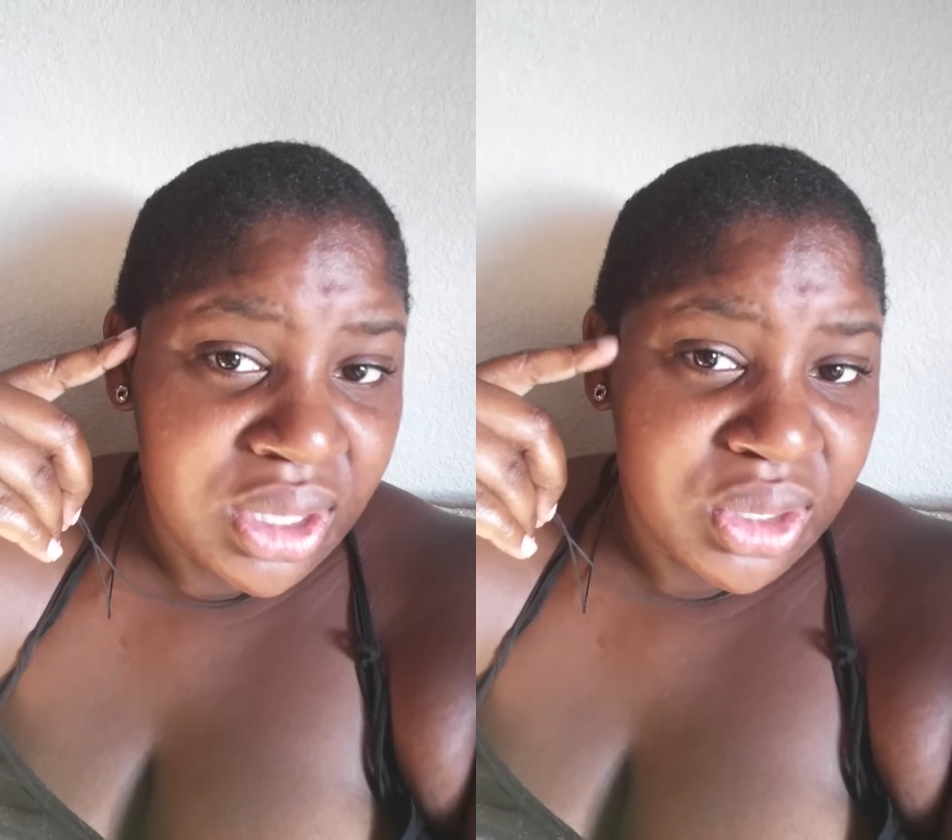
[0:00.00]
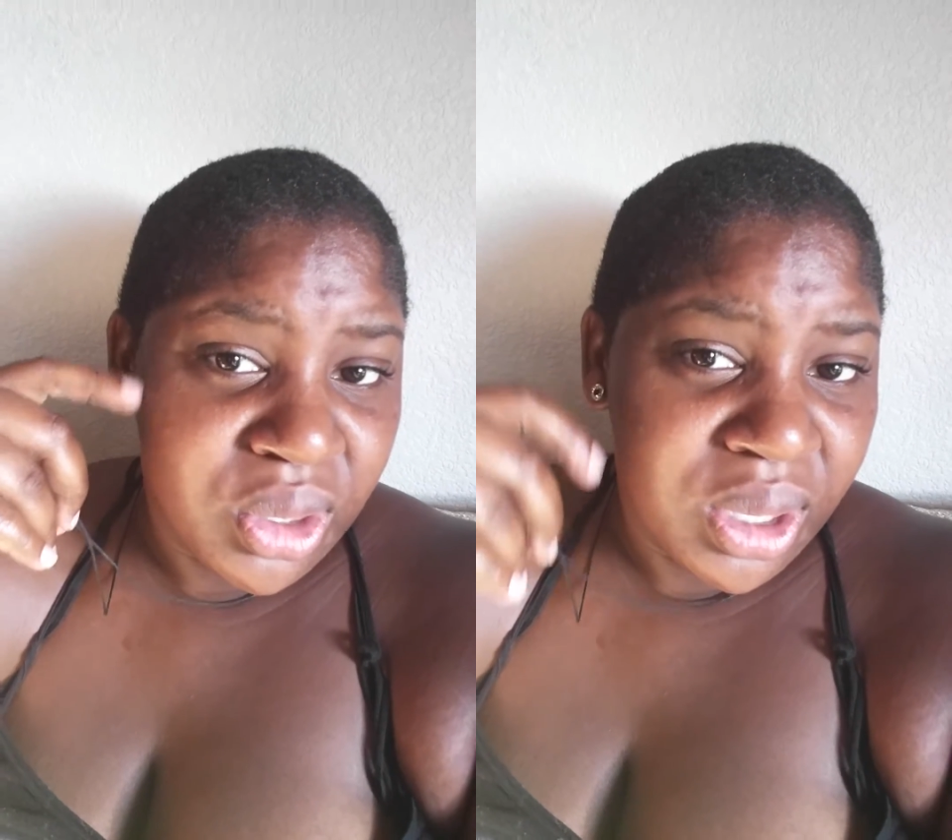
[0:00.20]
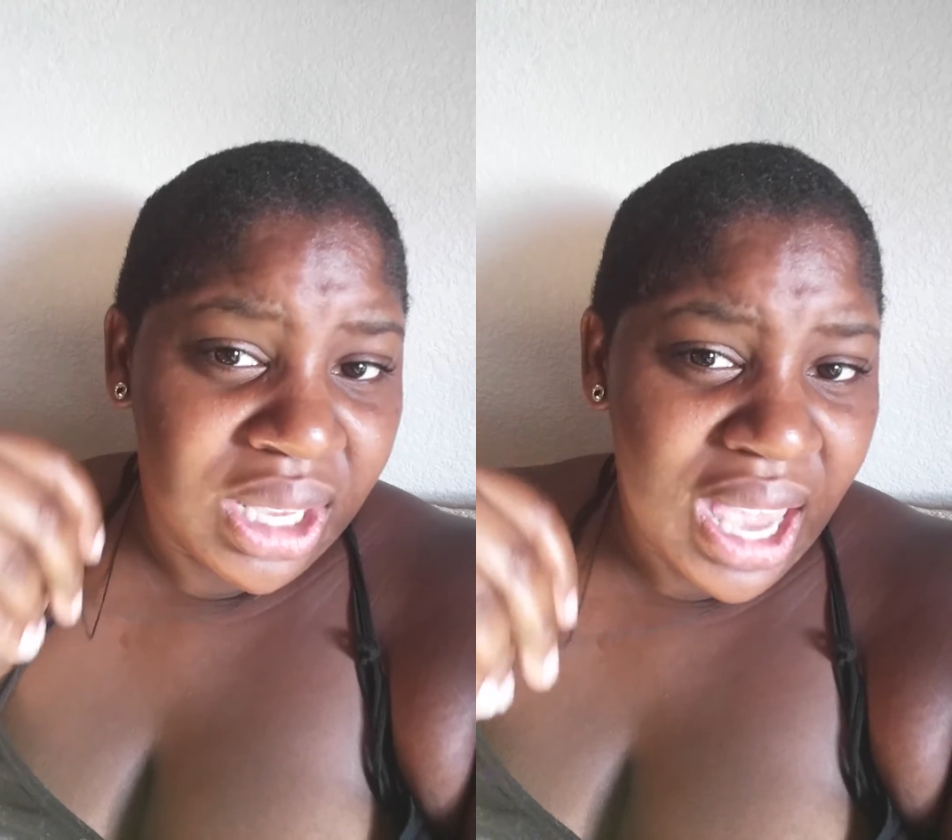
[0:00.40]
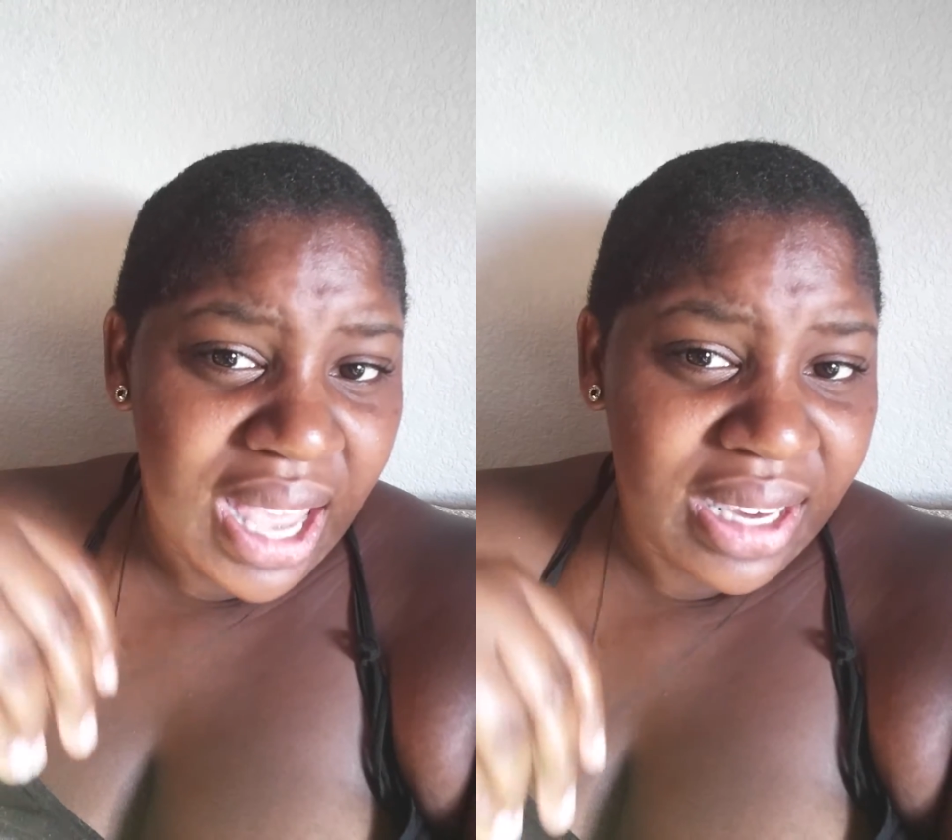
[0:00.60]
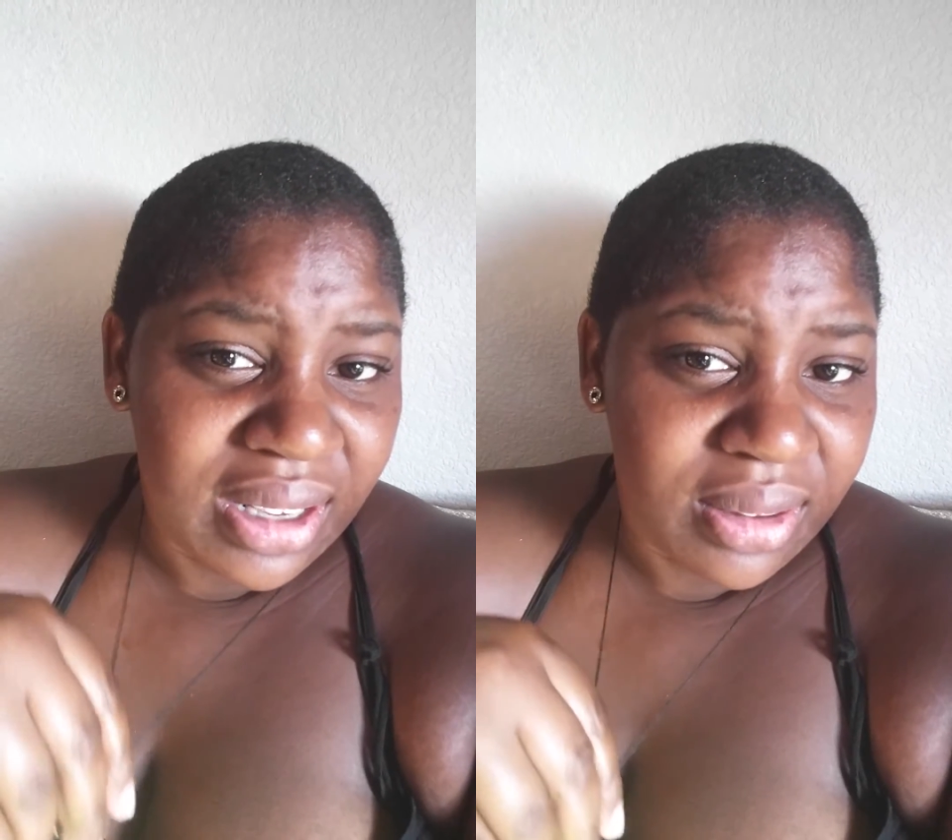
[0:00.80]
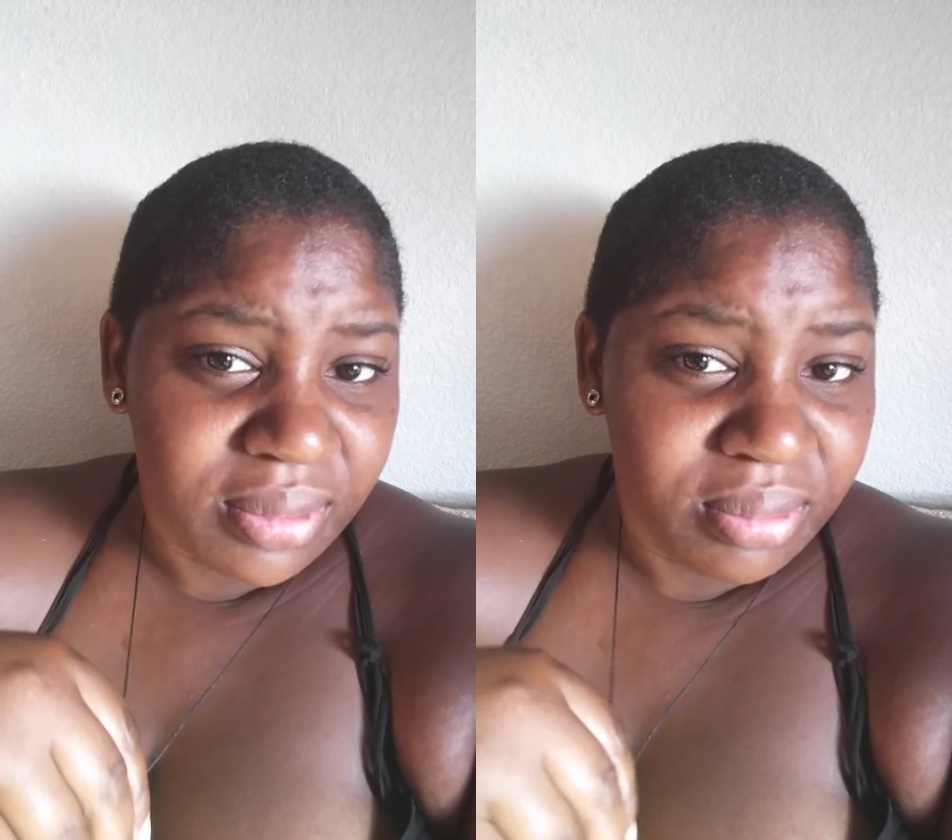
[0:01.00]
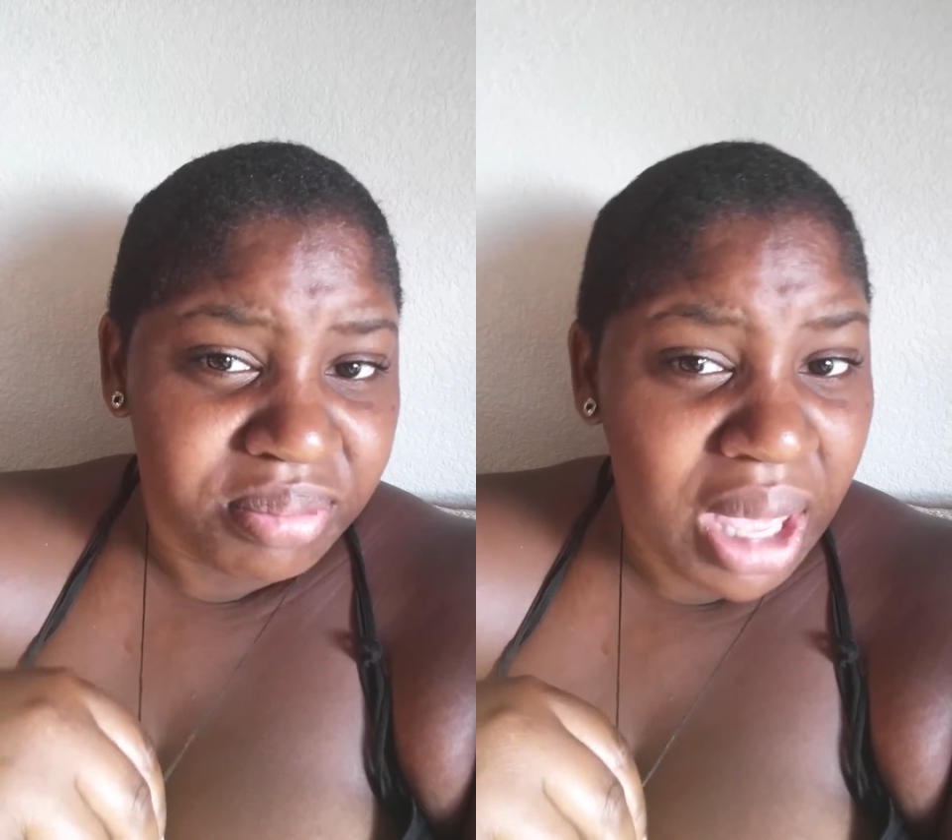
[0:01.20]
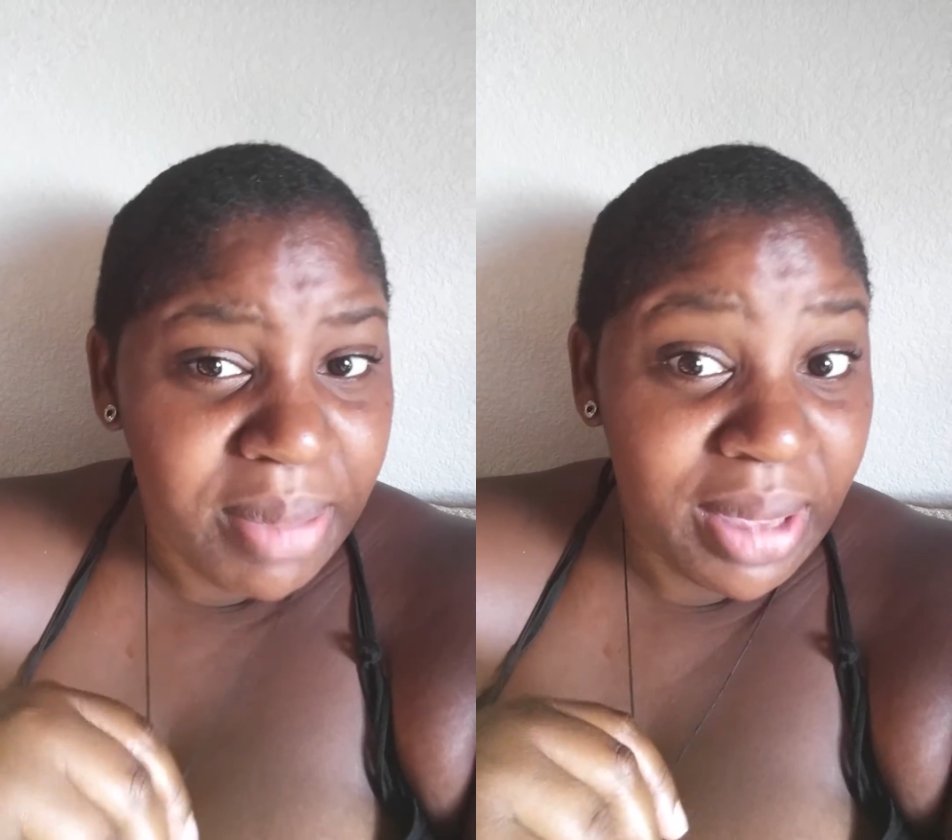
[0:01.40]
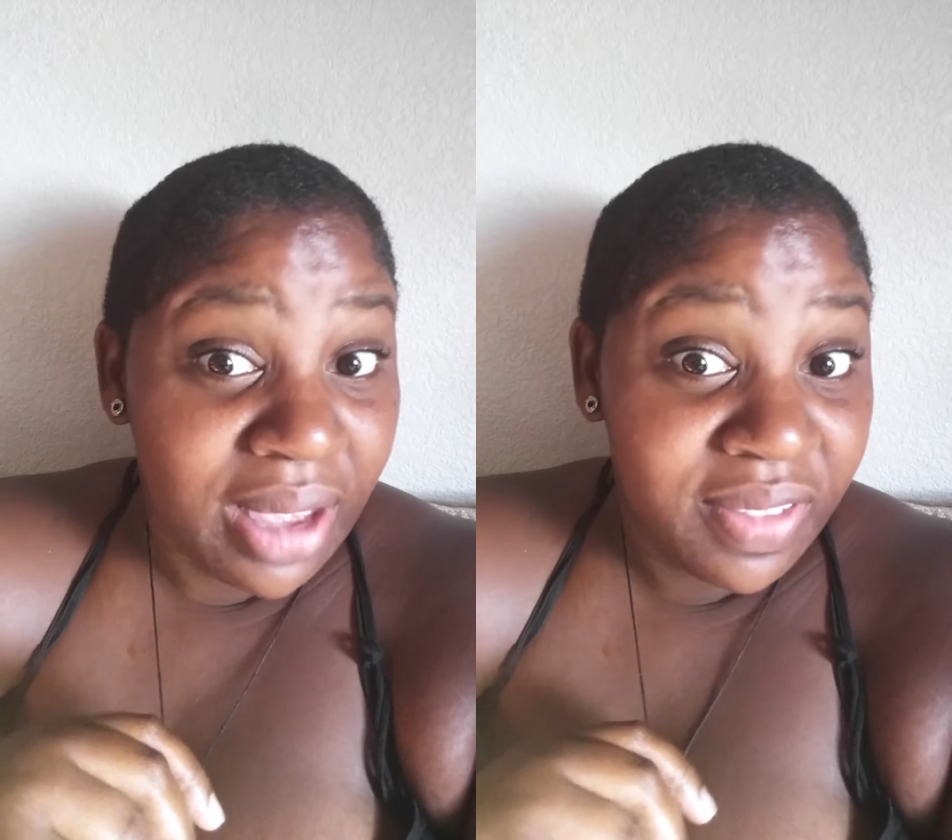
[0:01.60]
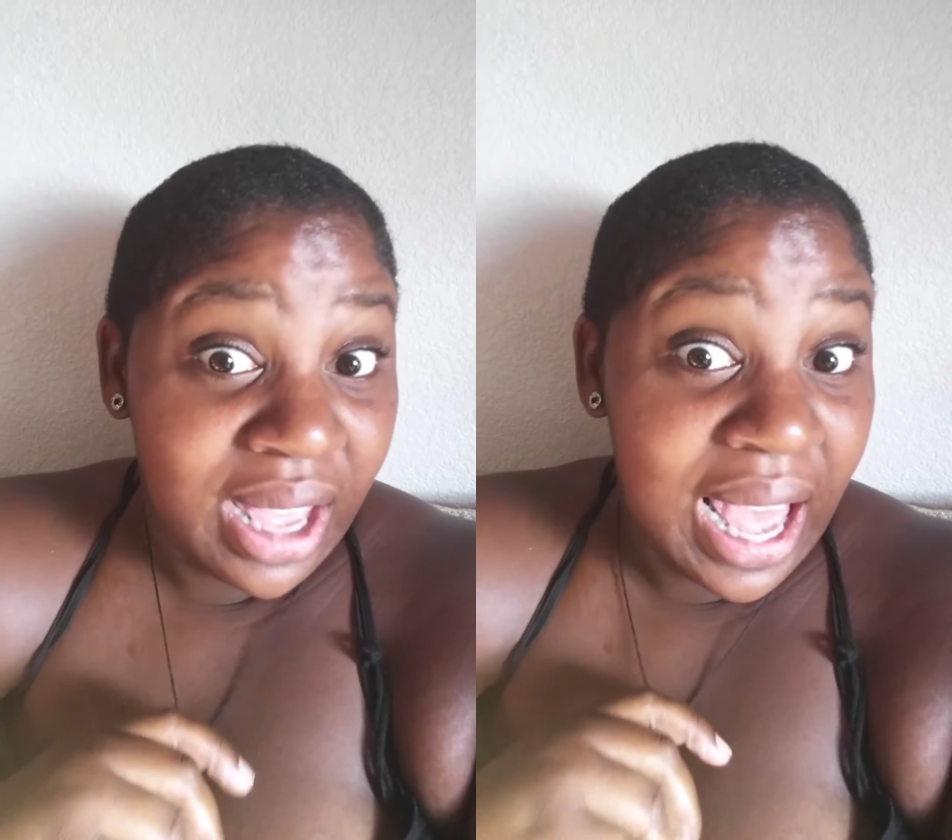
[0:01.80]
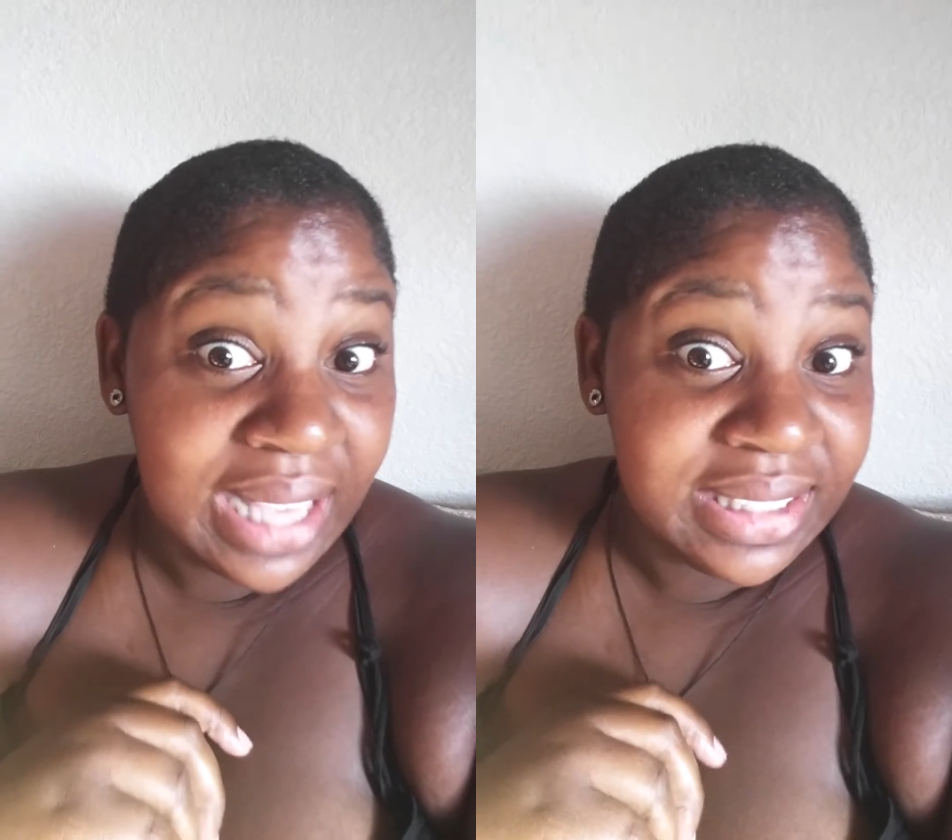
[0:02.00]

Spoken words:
So it kind of made me have a high